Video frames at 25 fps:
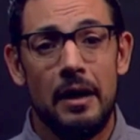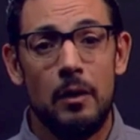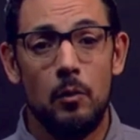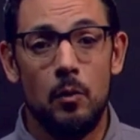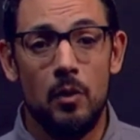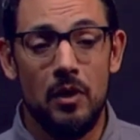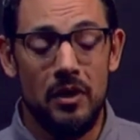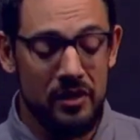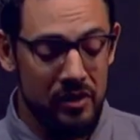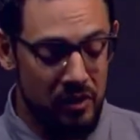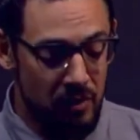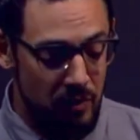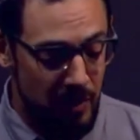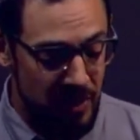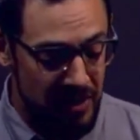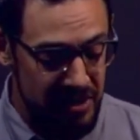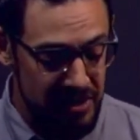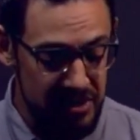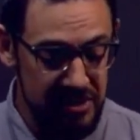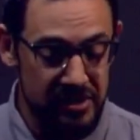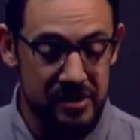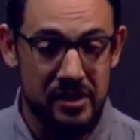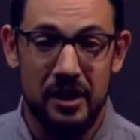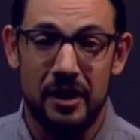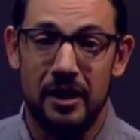one of the
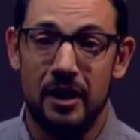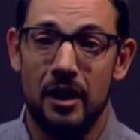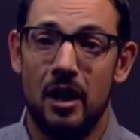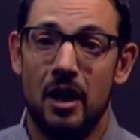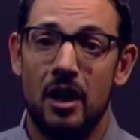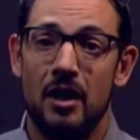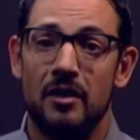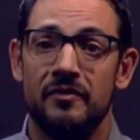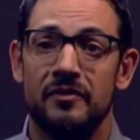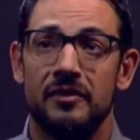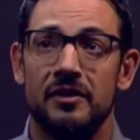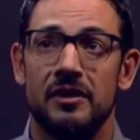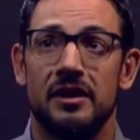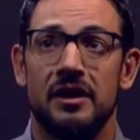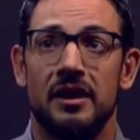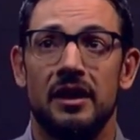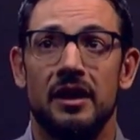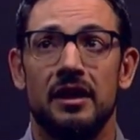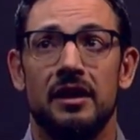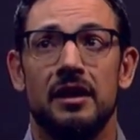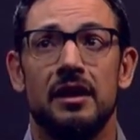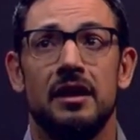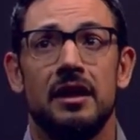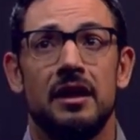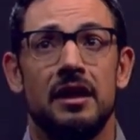questions that I often get
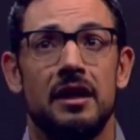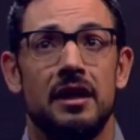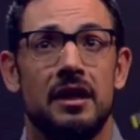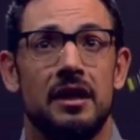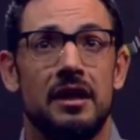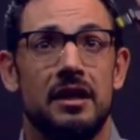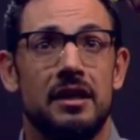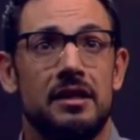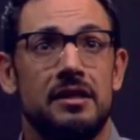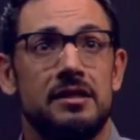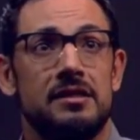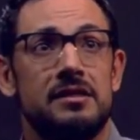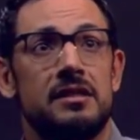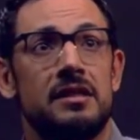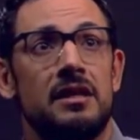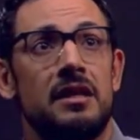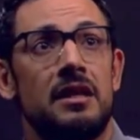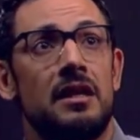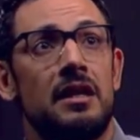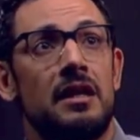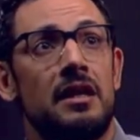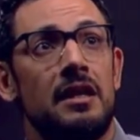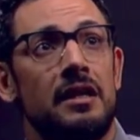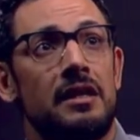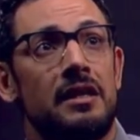is,
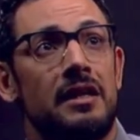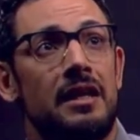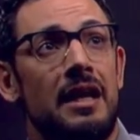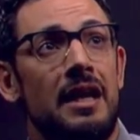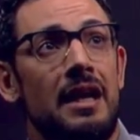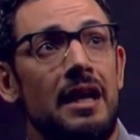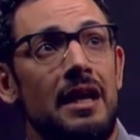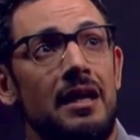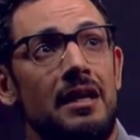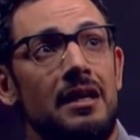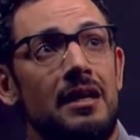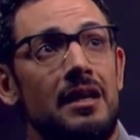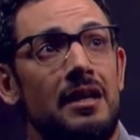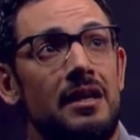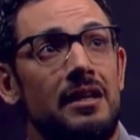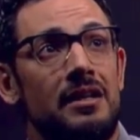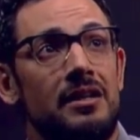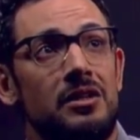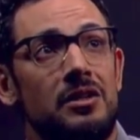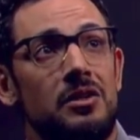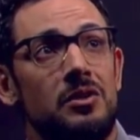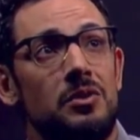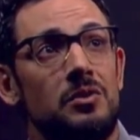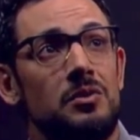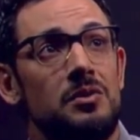can I
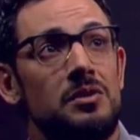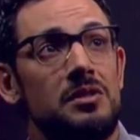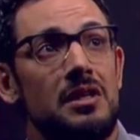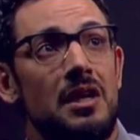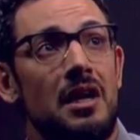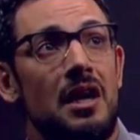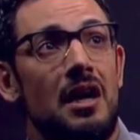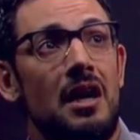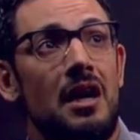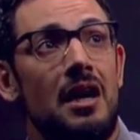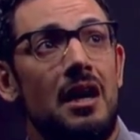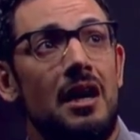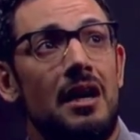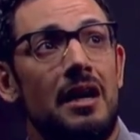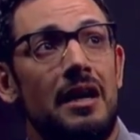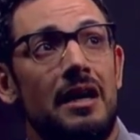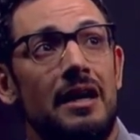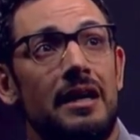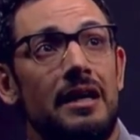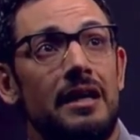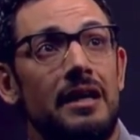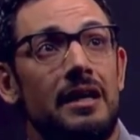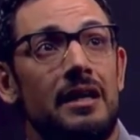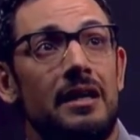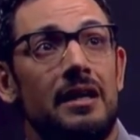use
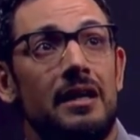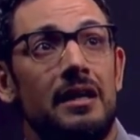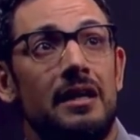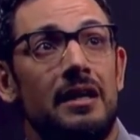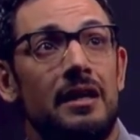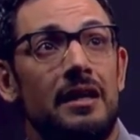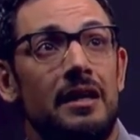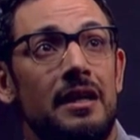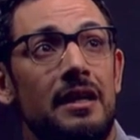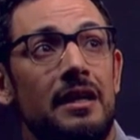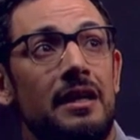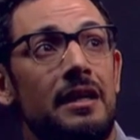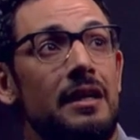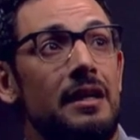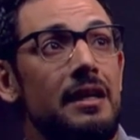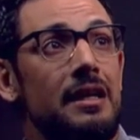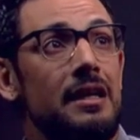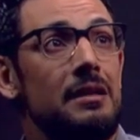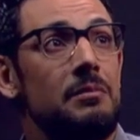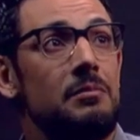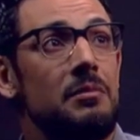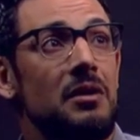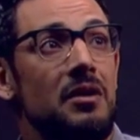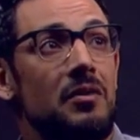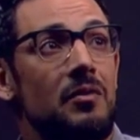I
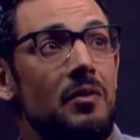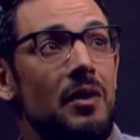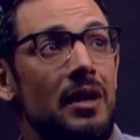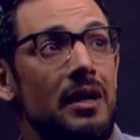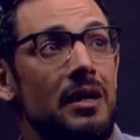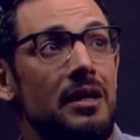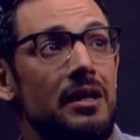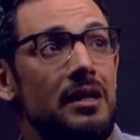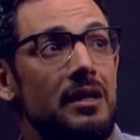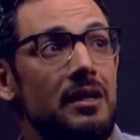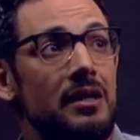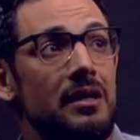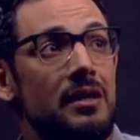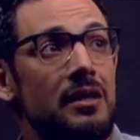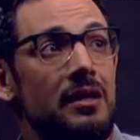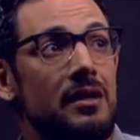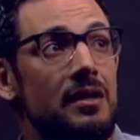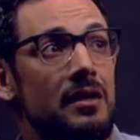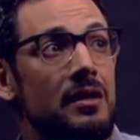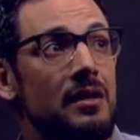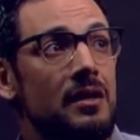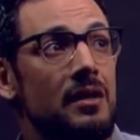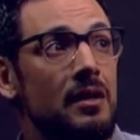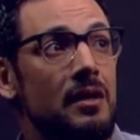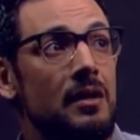in my writing?
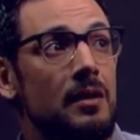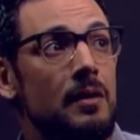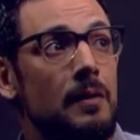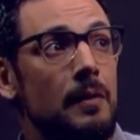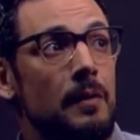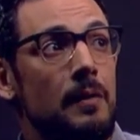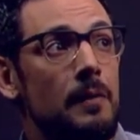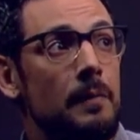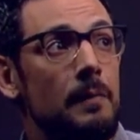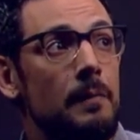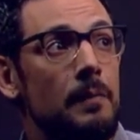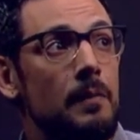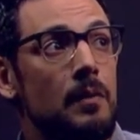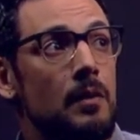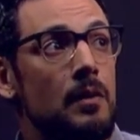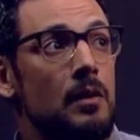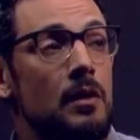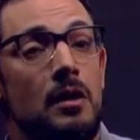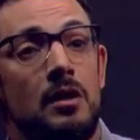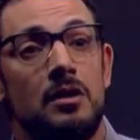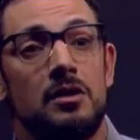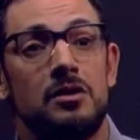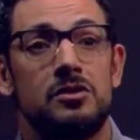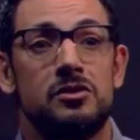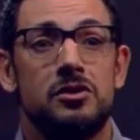
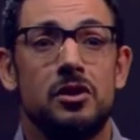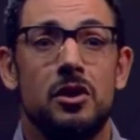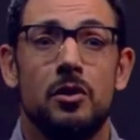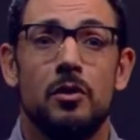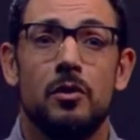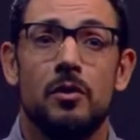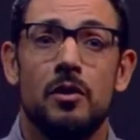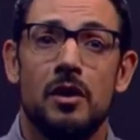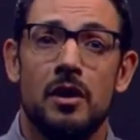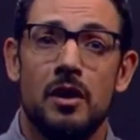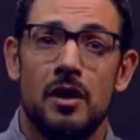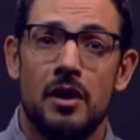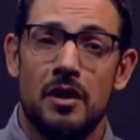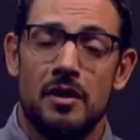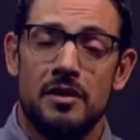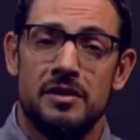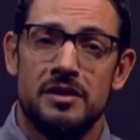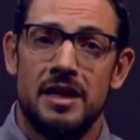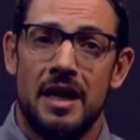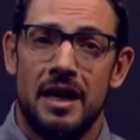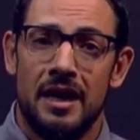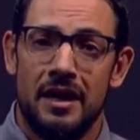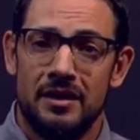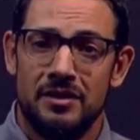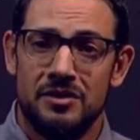So,
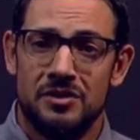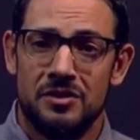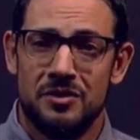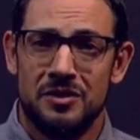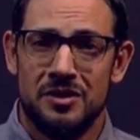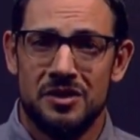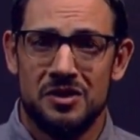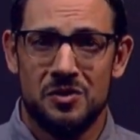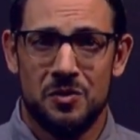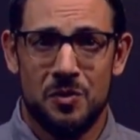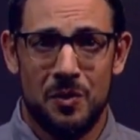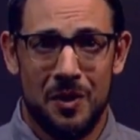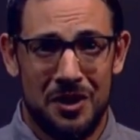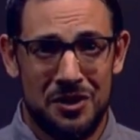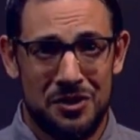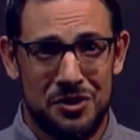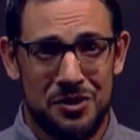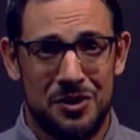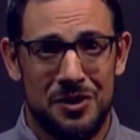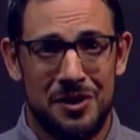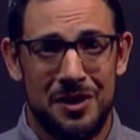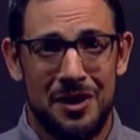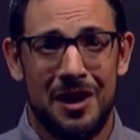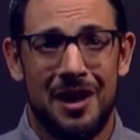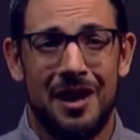to answer this
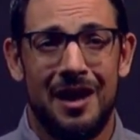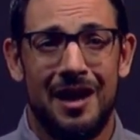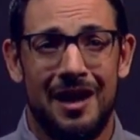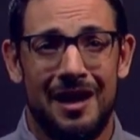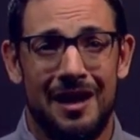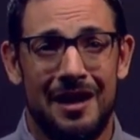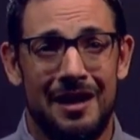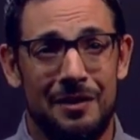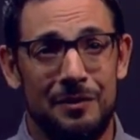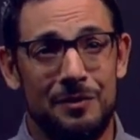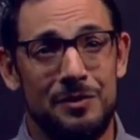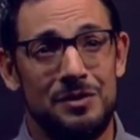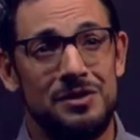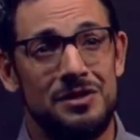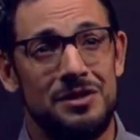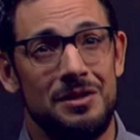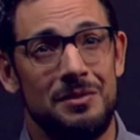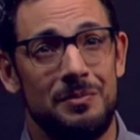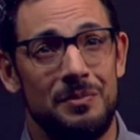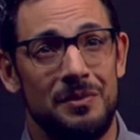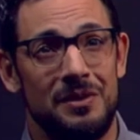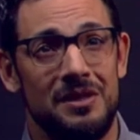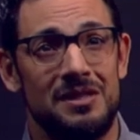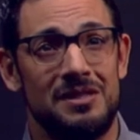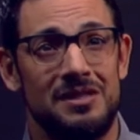question, I would
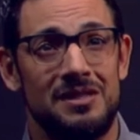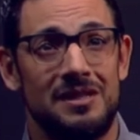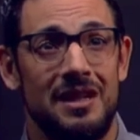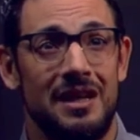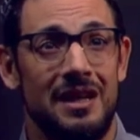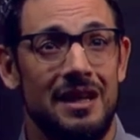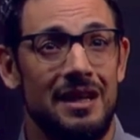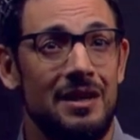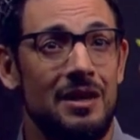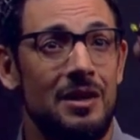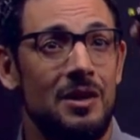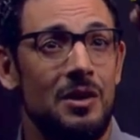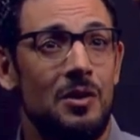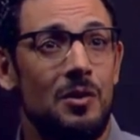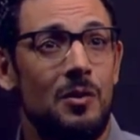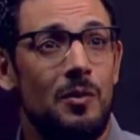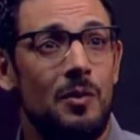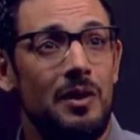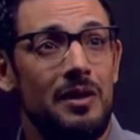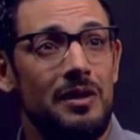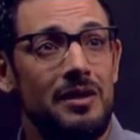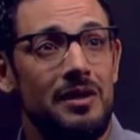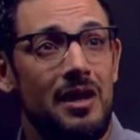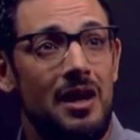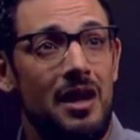simply say,
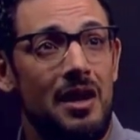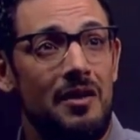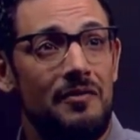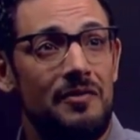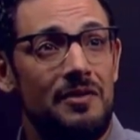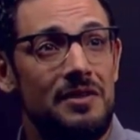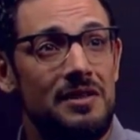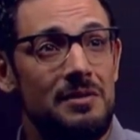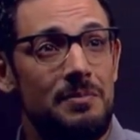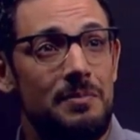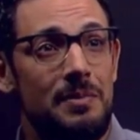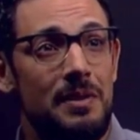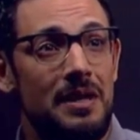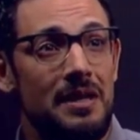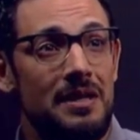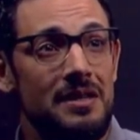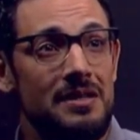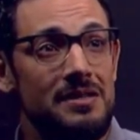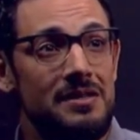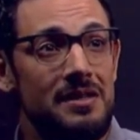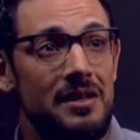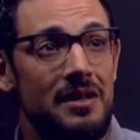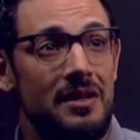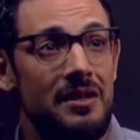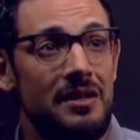well, it often
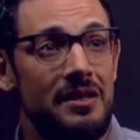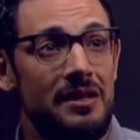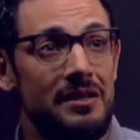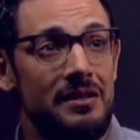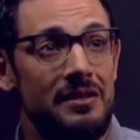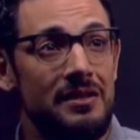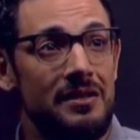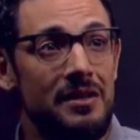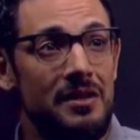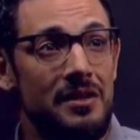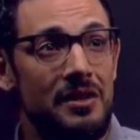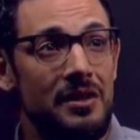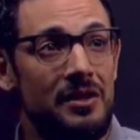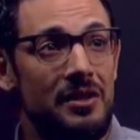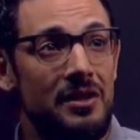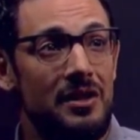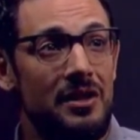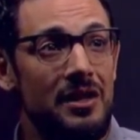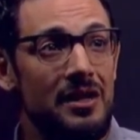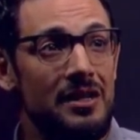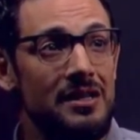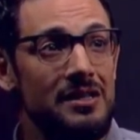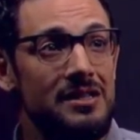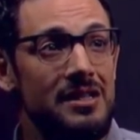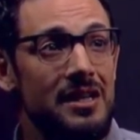depends on the
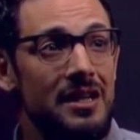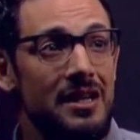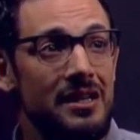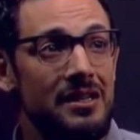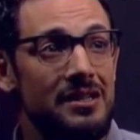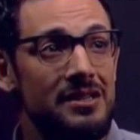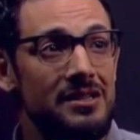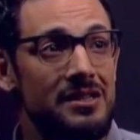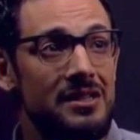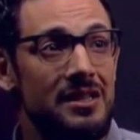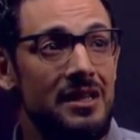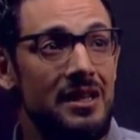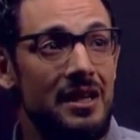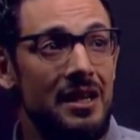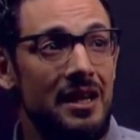context